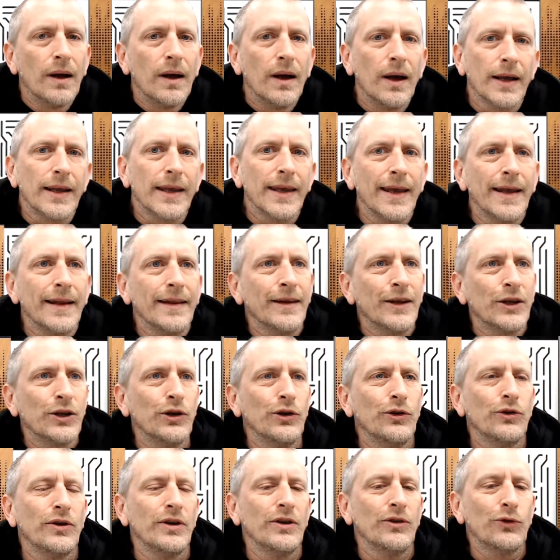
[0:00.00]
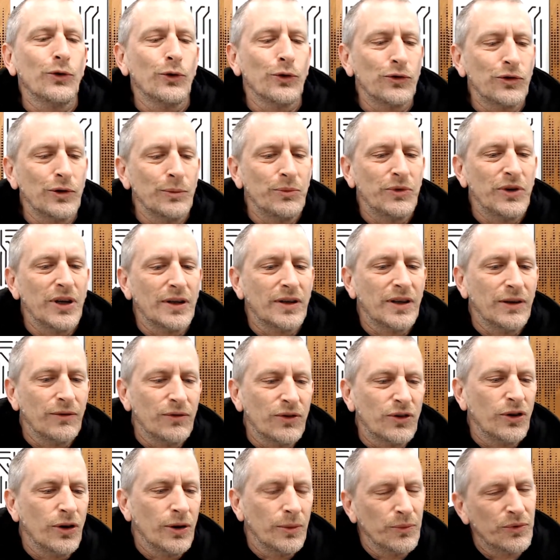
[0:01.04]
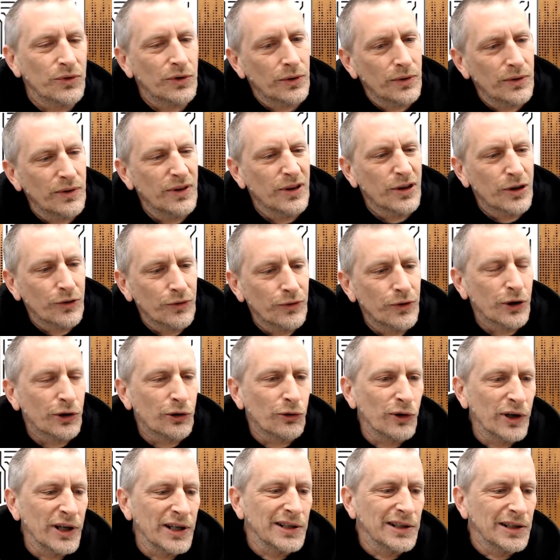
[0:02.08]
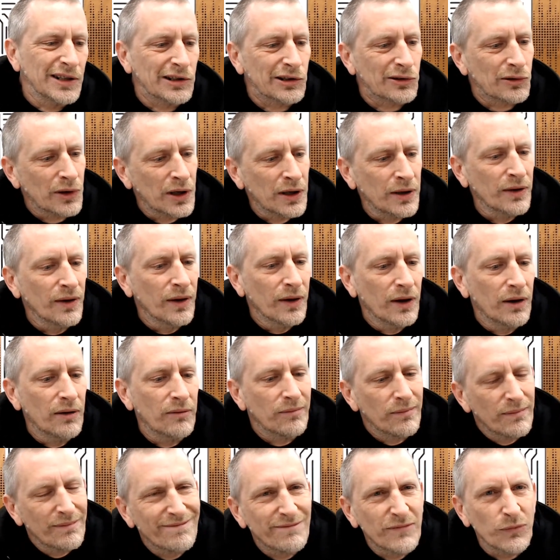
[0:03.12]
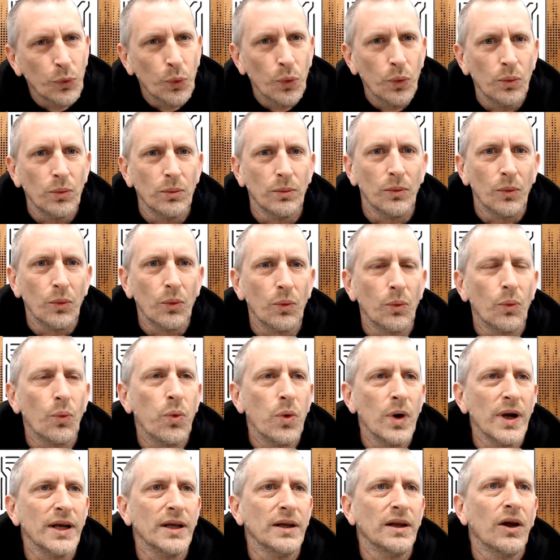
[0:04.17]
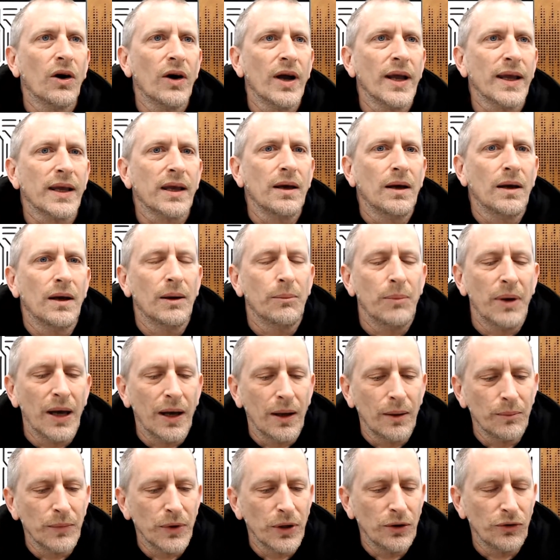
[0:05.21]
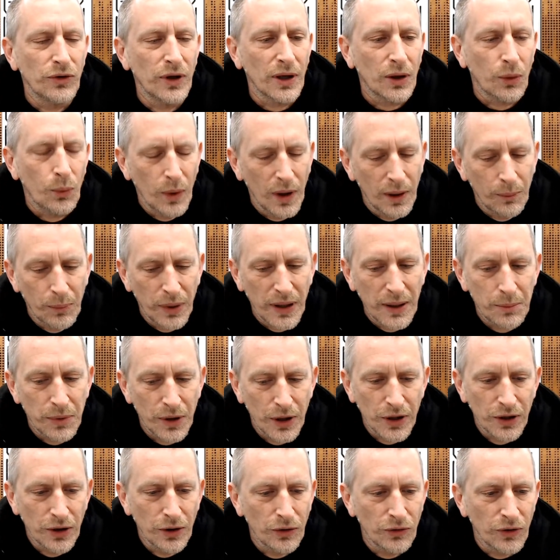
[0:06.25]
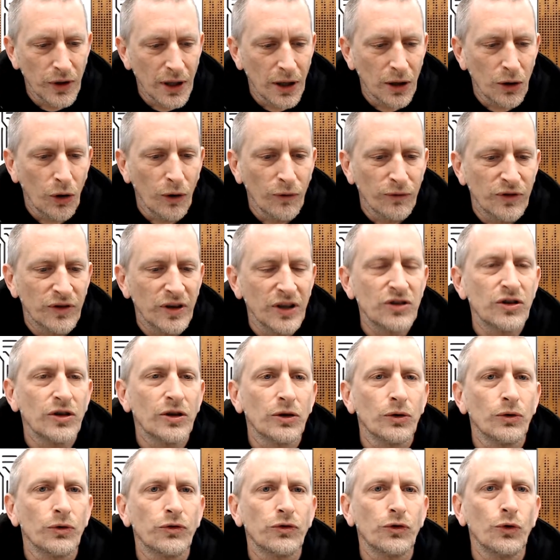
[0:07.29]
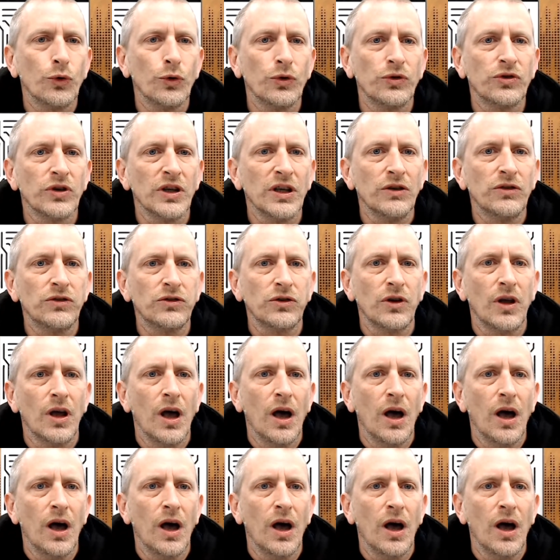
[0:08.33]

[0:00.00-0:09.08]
again, using sort of subjective terms, the grit and the grunt that we like about music when people are using a lot of digital sources